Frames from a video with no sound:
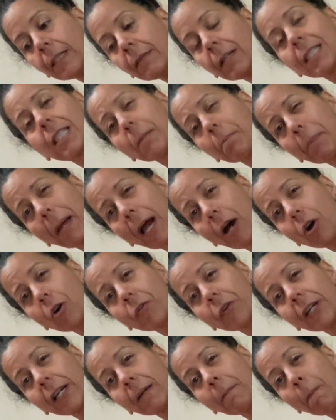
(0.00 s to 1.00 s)
it's
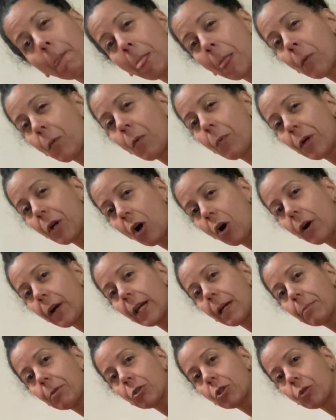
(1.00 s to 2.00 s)
empowering what we are
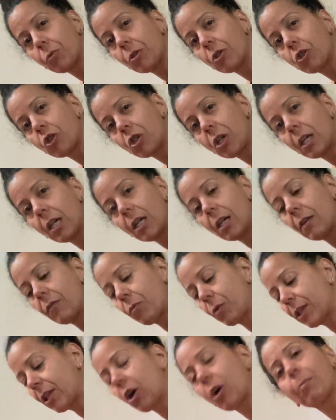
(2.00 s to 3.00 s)
able to
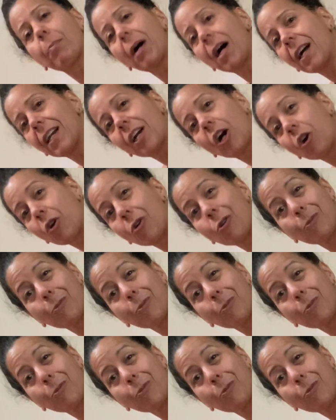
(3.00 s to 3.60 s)
achieve with our